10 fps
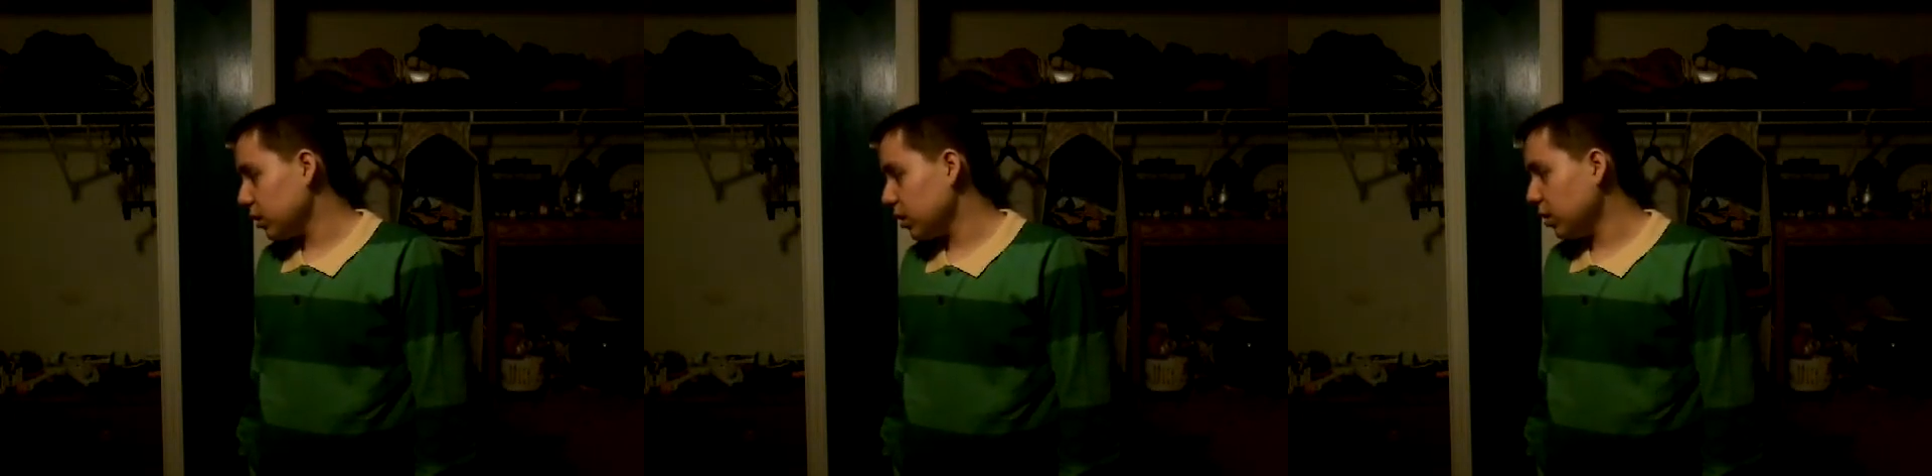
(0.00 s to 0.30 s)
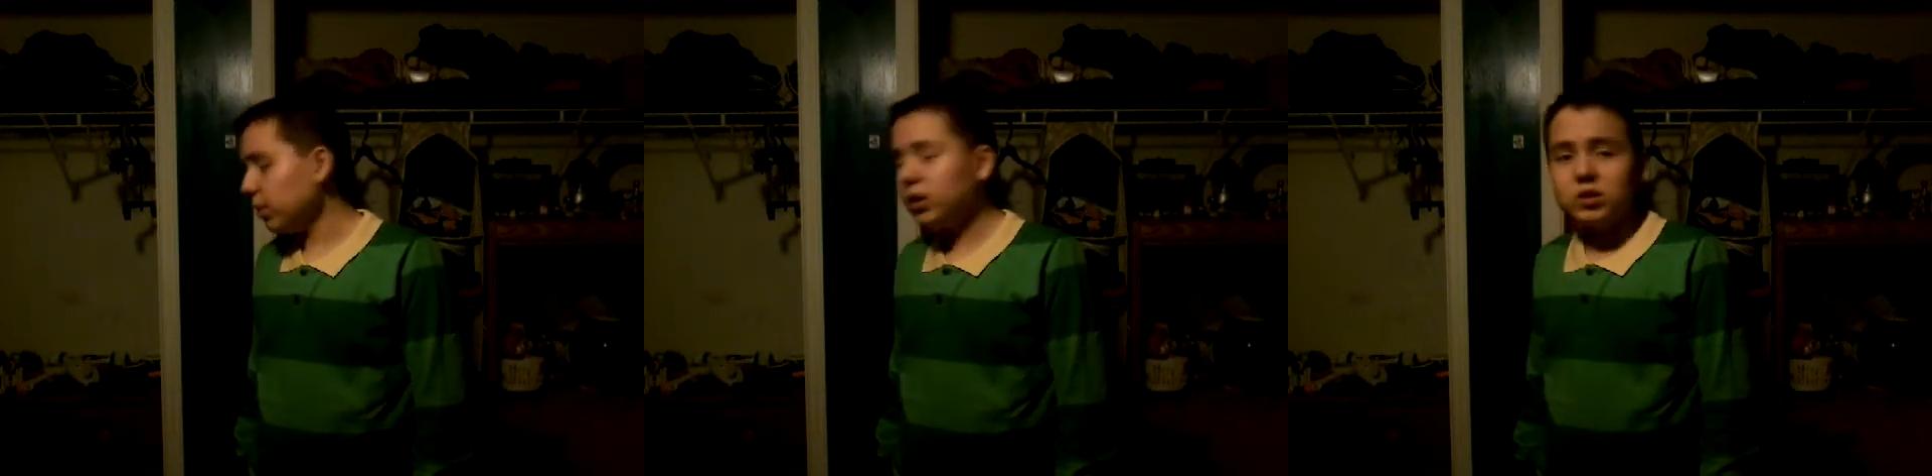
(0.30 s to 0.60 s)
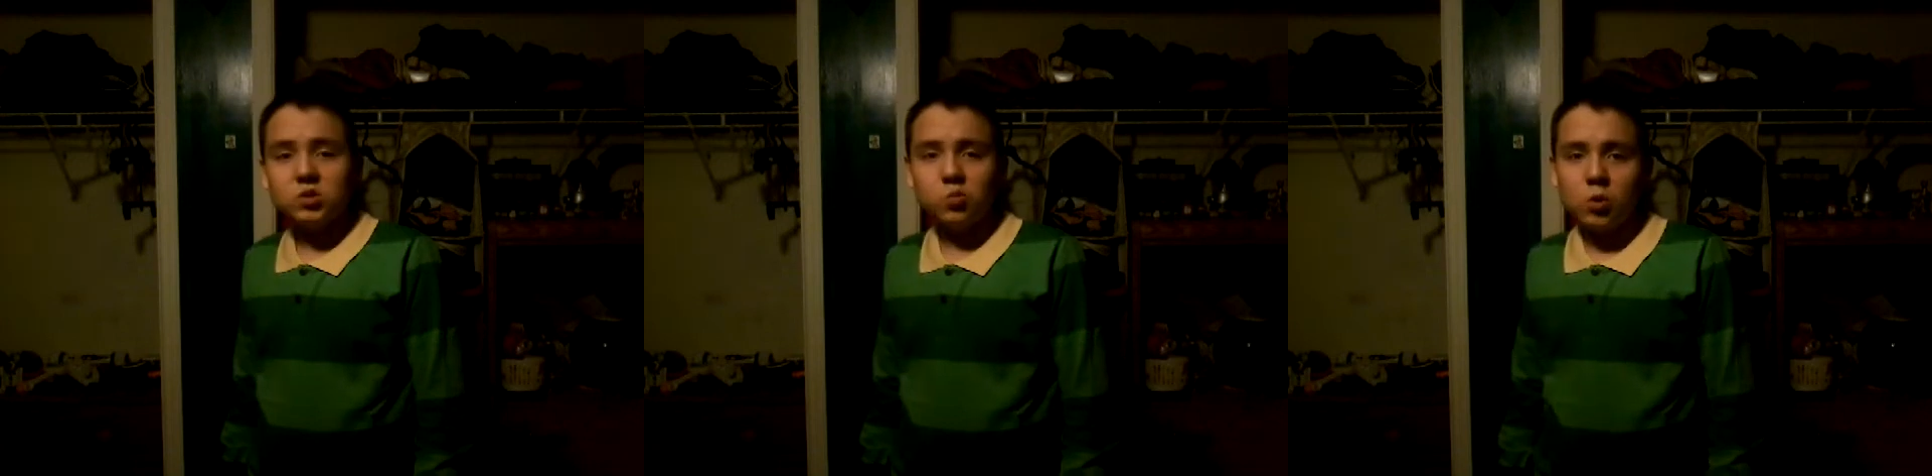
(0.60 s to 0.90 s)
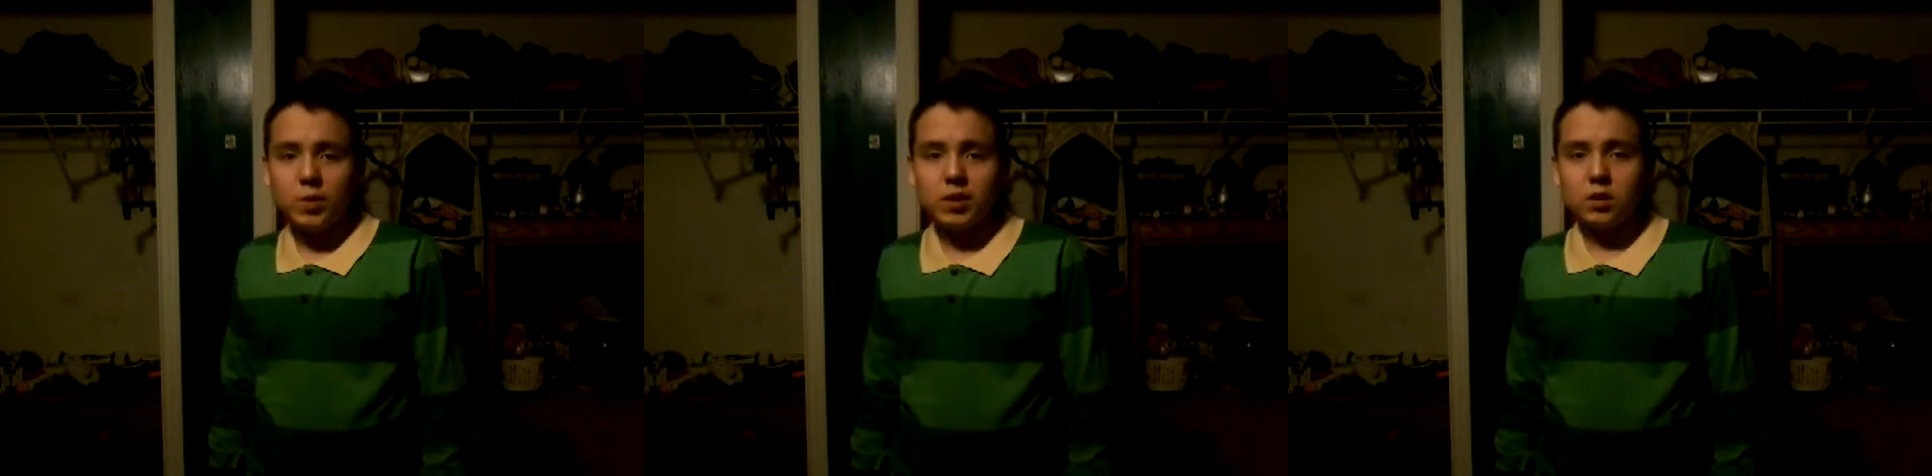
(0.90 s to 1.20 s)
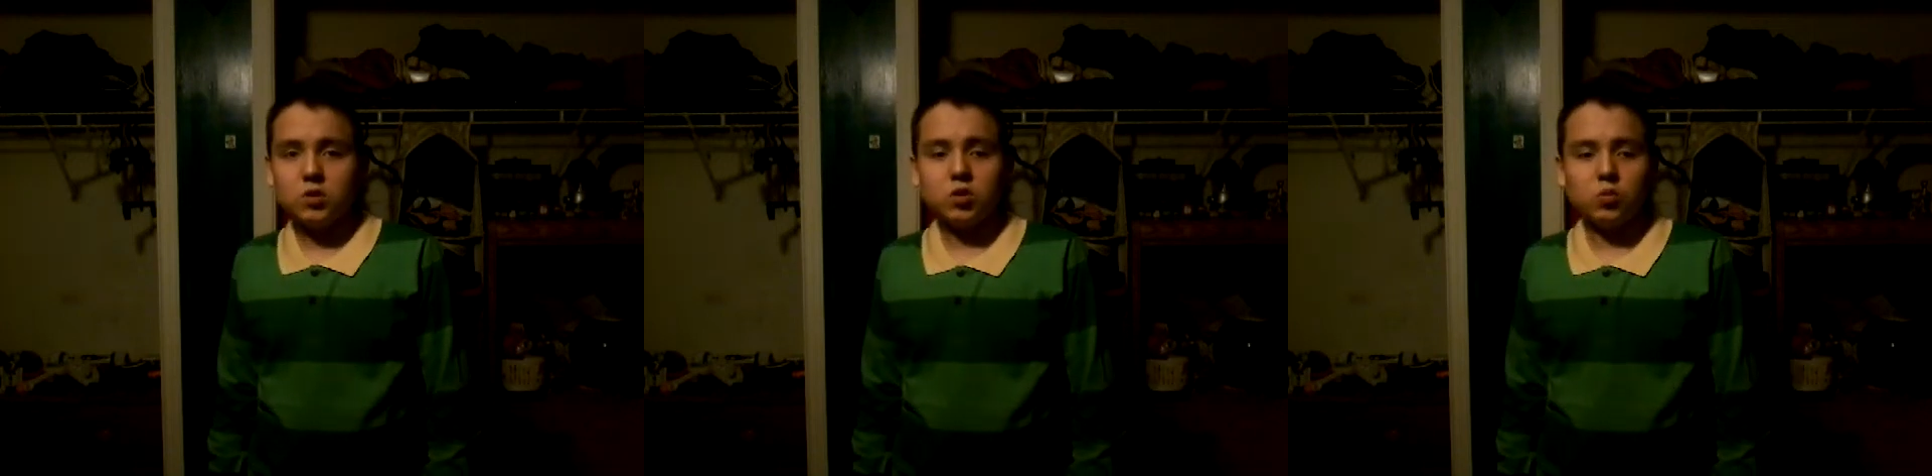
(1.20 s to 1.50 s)
Kamba is ruining
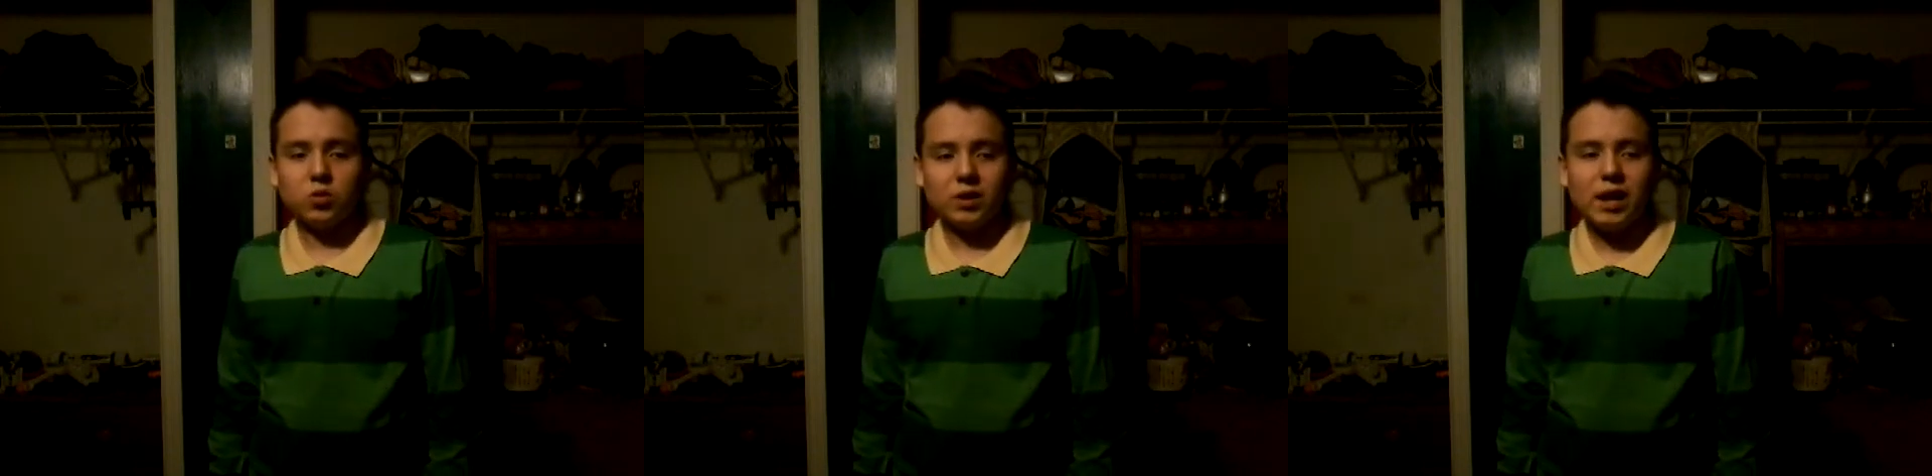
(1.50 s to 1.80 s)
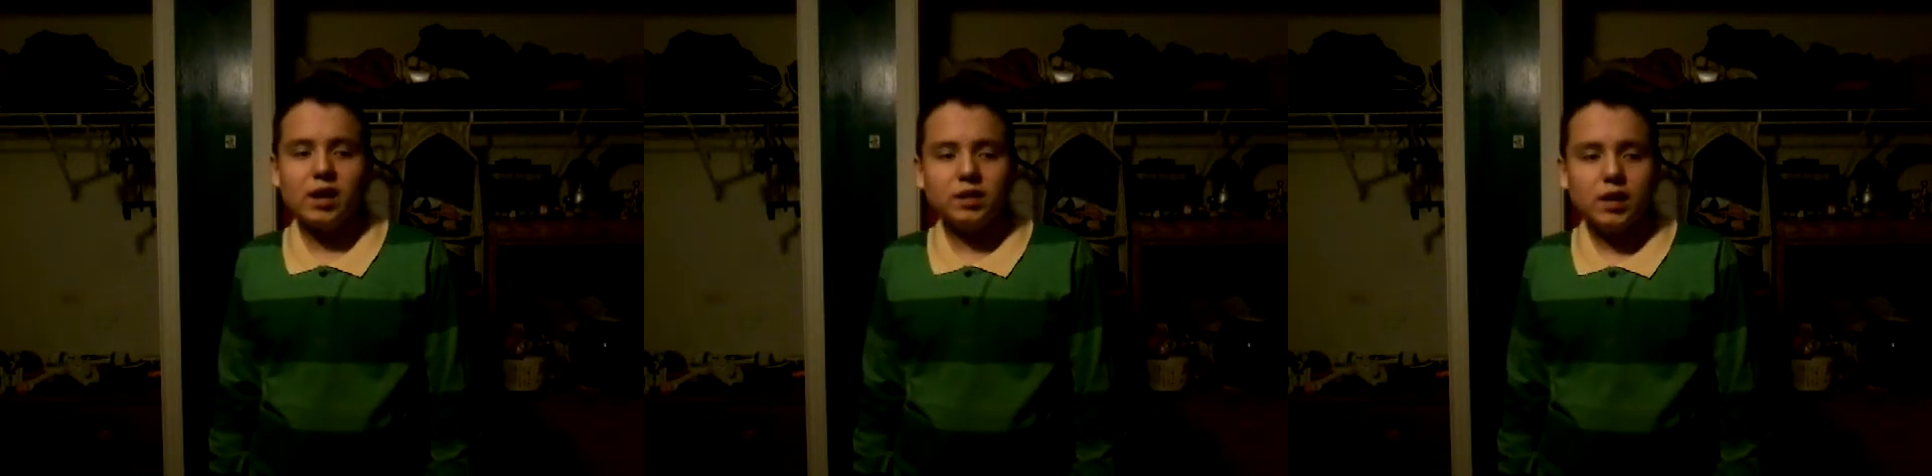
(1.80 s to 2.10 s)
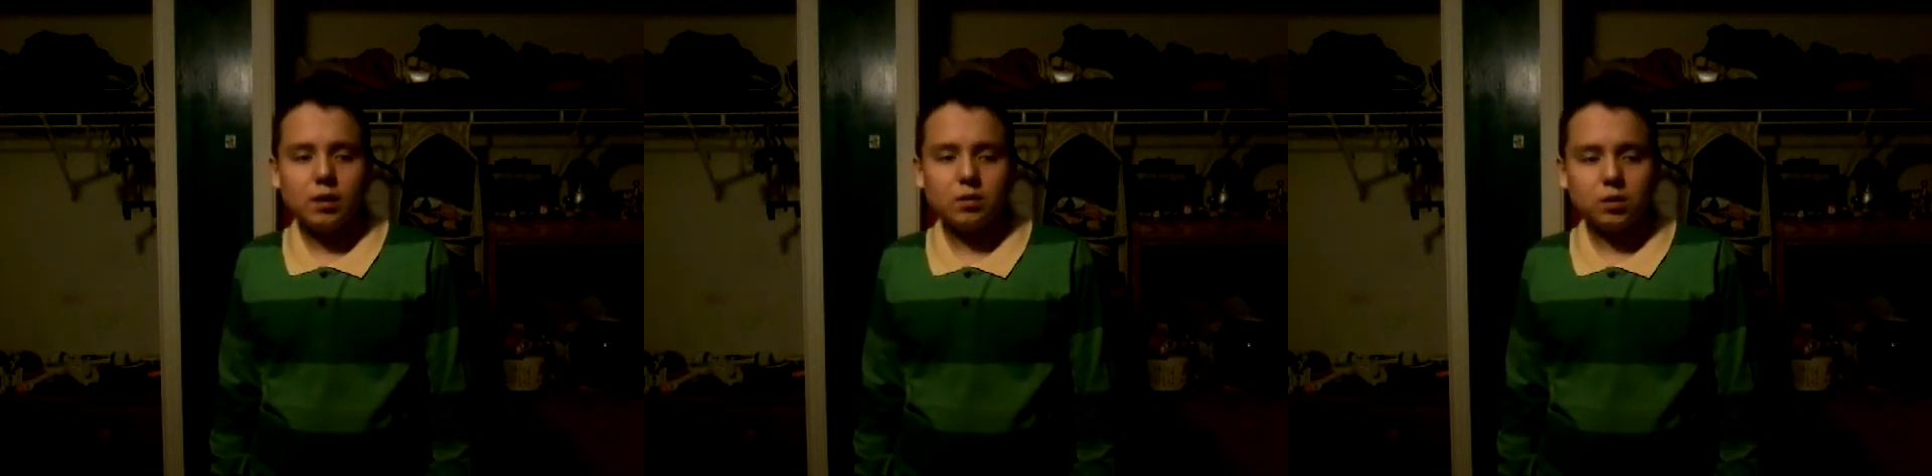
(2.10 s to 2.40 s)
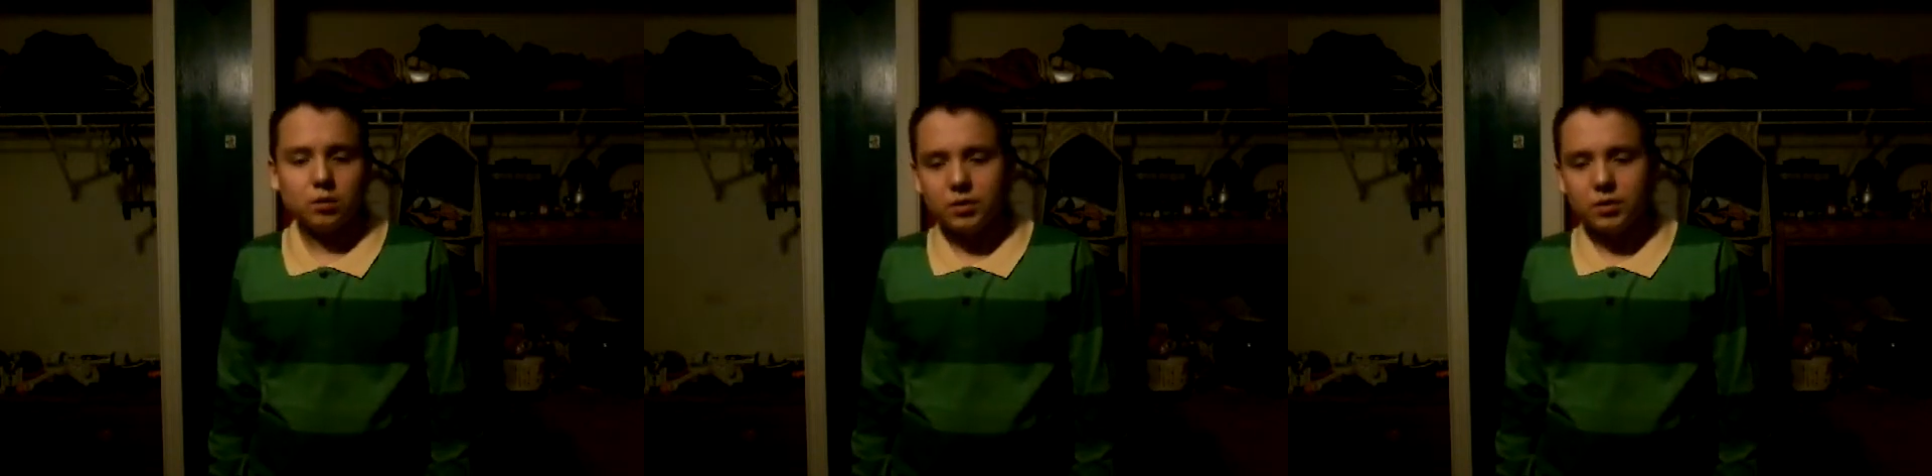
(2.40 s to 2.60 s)
YouTube or anything.